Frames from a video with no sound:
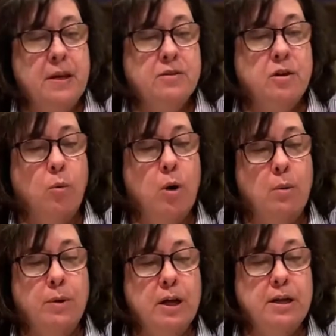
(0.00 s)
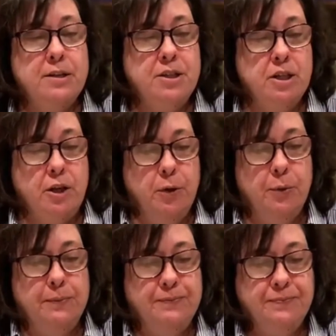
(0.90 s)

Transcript: So what we're going to do